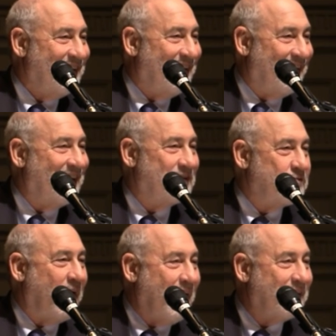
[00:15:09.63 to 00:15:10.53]
Uh, in
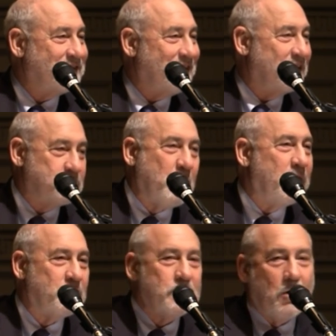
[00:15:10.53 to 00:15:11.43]
fact, as
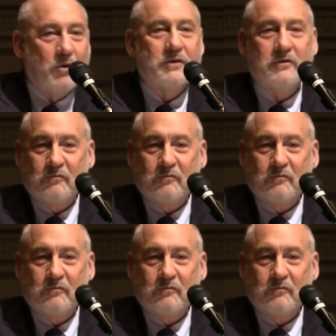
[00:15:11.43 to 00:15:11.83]
many of you know, it,